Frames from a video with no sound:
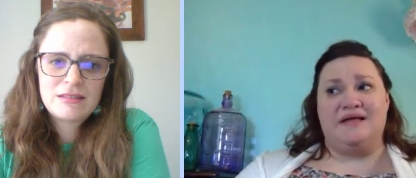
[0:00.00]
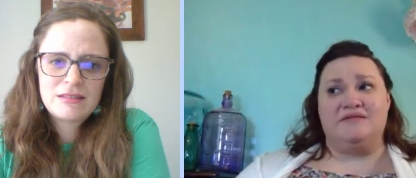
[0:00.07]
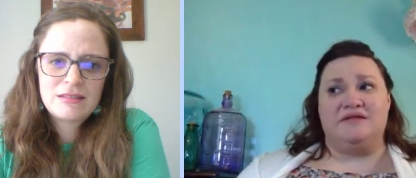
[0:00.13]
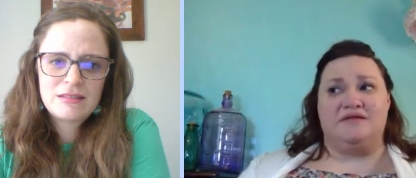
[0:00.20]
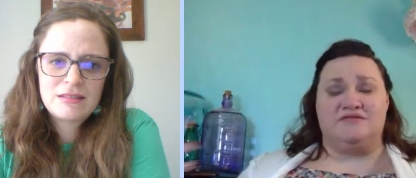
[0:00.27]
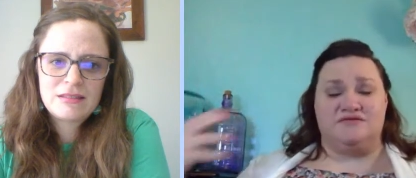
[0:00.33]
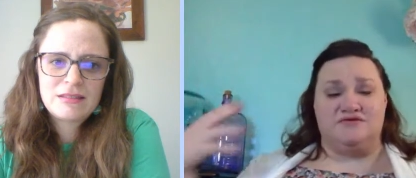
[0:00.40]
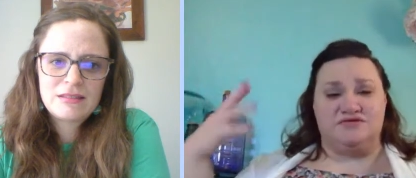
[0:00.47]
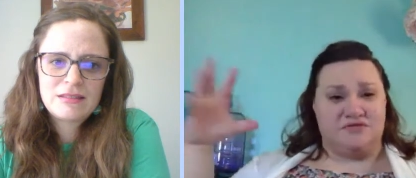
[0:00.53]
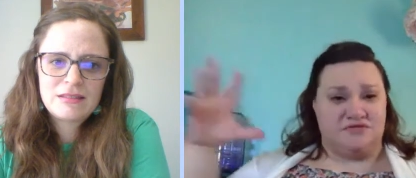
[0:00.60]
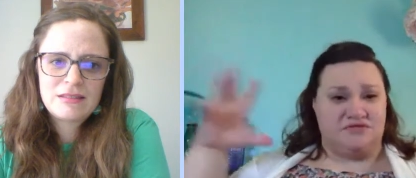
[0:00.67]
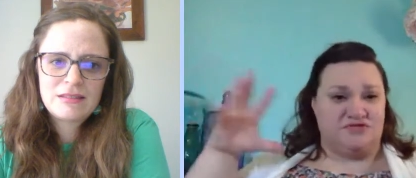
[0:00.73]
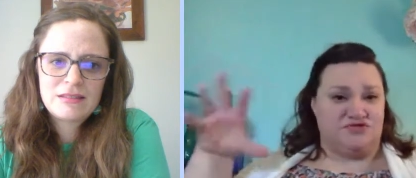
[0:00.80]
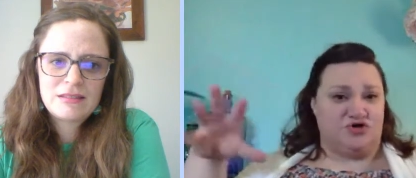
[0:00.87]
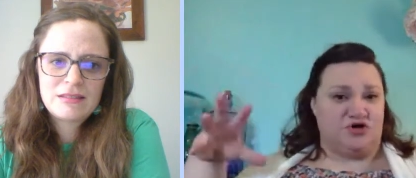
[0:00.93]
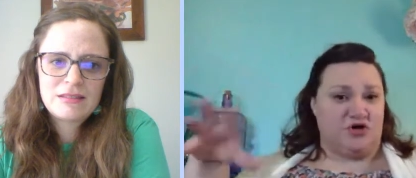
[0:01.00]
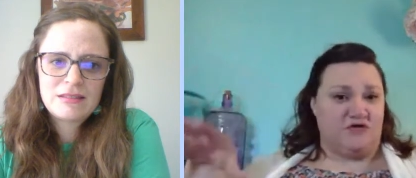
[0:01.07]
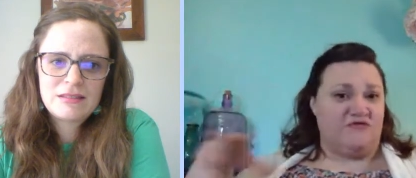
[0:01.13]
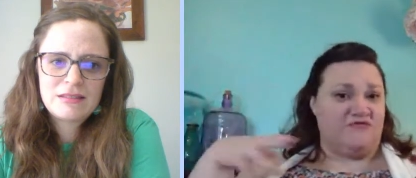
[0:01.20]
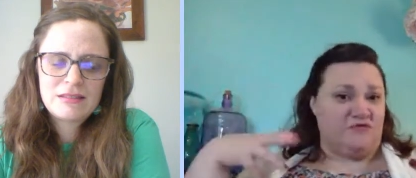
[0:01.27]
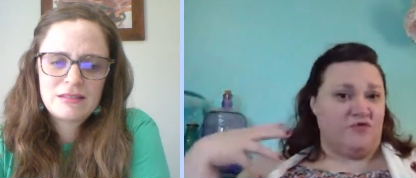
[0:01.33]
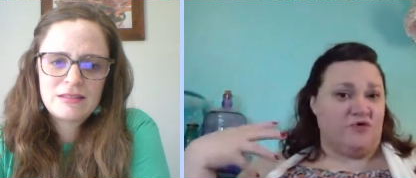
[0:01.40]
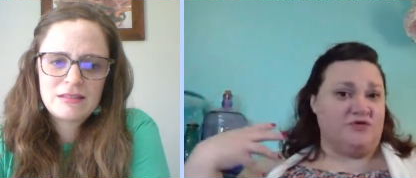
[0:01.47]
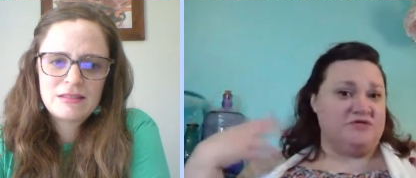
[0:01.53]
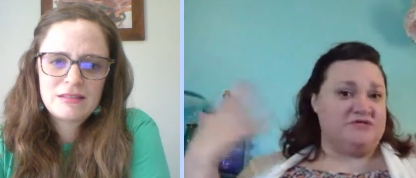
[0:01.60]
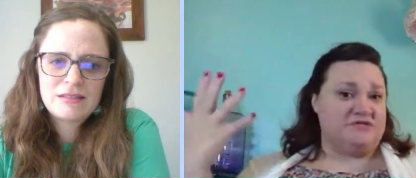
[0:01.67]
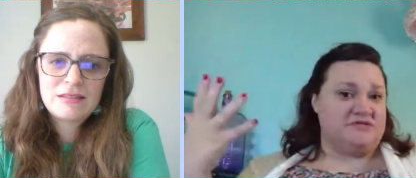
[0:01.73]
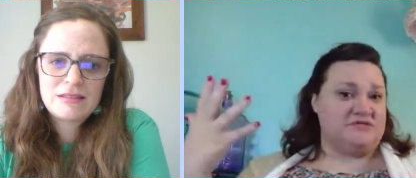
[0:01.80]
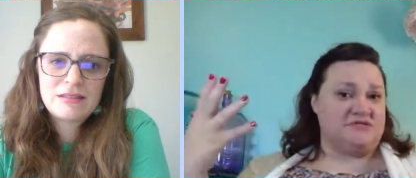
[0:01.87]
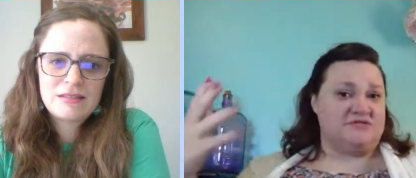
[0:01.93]
Speaker 1: like there's a dark
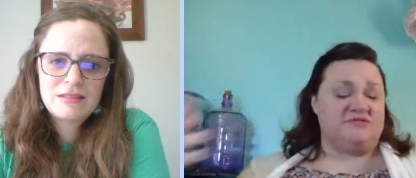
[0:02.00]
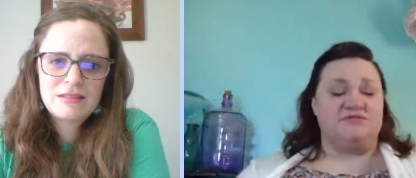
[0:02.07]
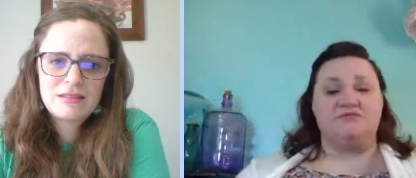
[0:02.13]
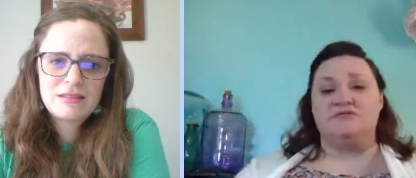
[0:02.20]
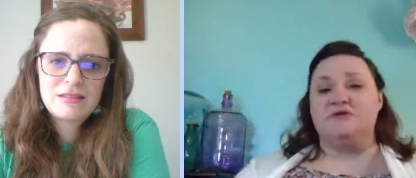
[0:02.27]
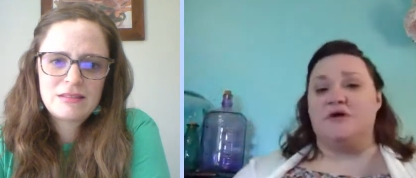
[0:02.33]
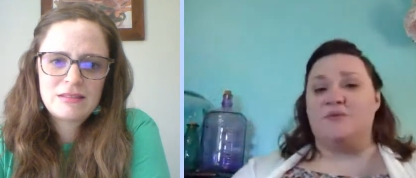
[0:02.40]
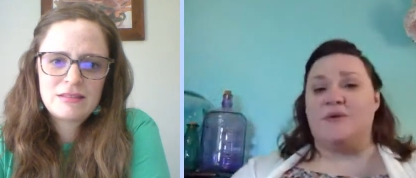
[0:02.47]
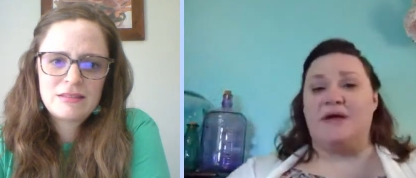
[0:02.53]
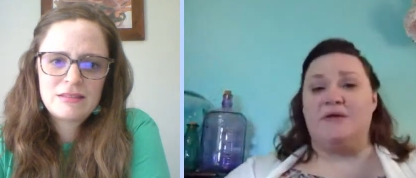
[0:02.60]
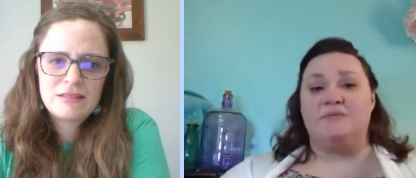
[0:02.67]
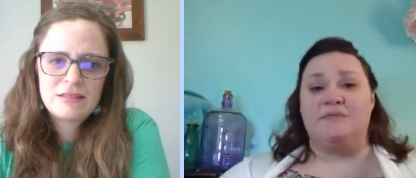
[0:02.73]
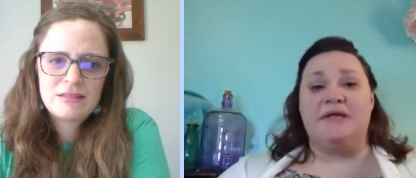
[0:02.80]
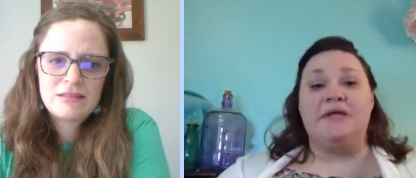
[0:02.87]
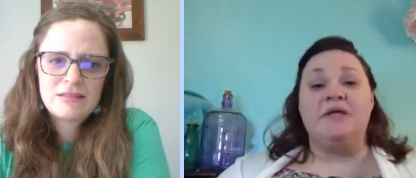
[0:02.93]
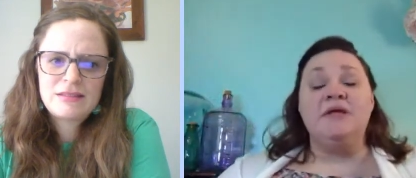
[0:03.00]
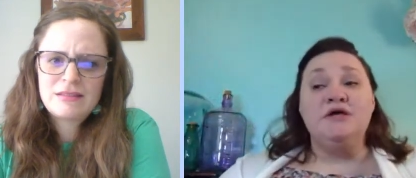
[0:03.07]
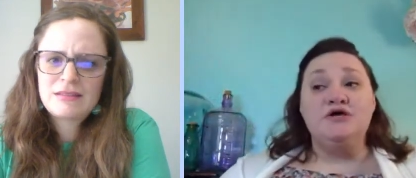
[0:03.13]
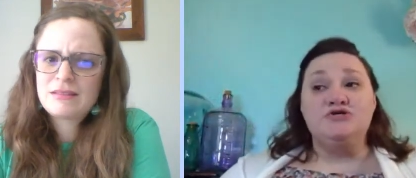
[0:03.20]
force around me.